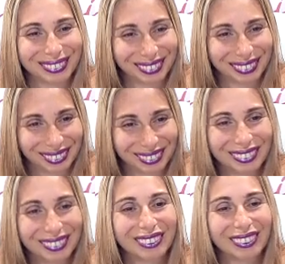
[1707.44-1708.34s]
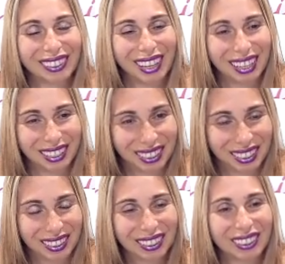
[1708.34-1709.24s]

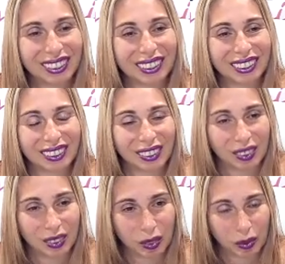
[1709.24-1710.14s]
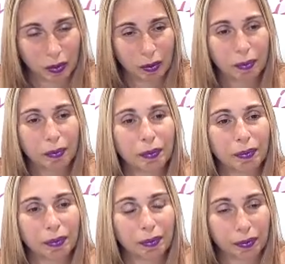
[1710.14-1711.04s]

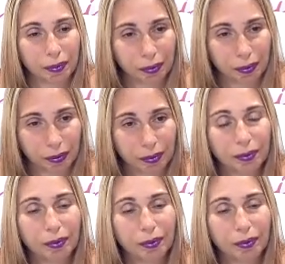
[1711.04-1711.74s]
(silent)